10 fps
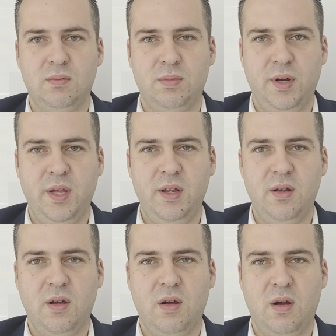the
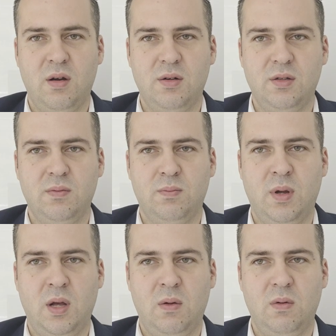brain, heart,
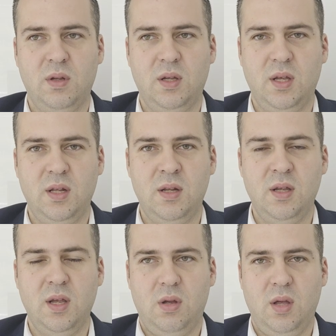bowel,
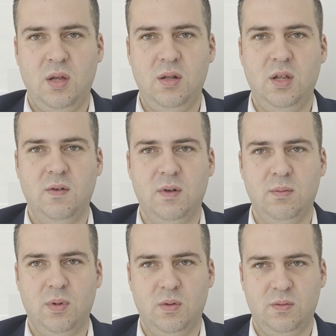kidney, and
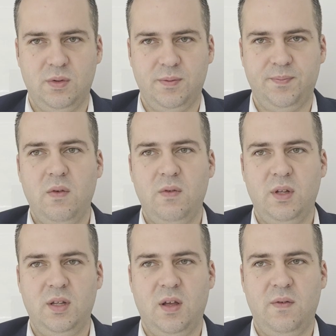even bone.
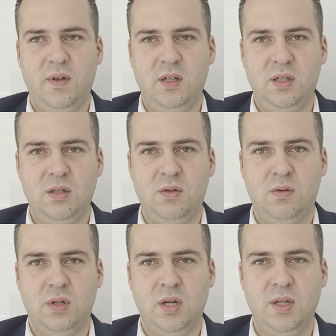When the affected
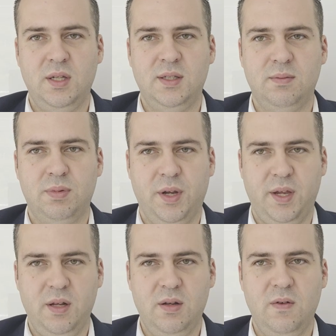organ is
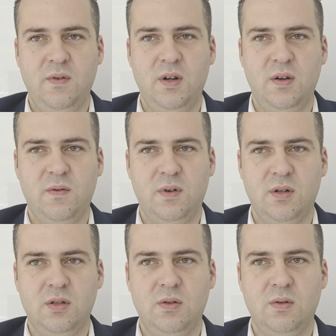brain, we
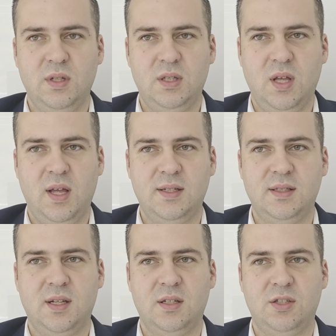refer to it
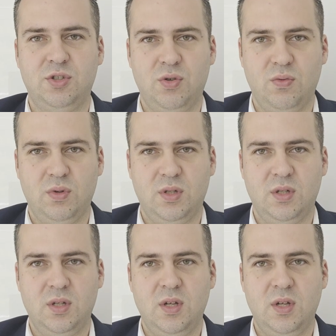as a stroke.